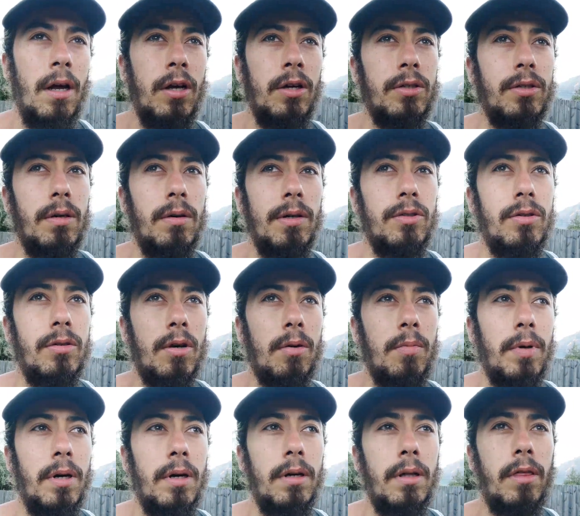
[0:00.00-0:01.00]
So it took
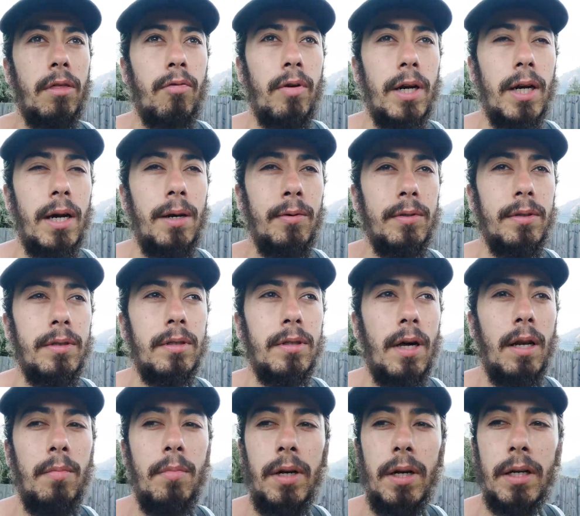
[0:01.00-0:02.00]
me 3 hours,
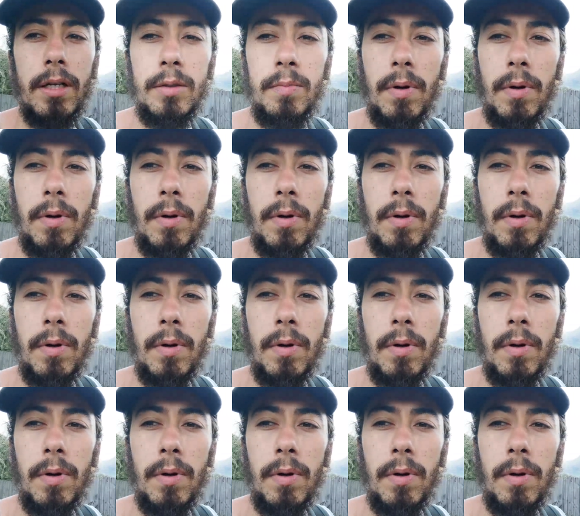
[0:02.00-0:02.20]
10 minutes,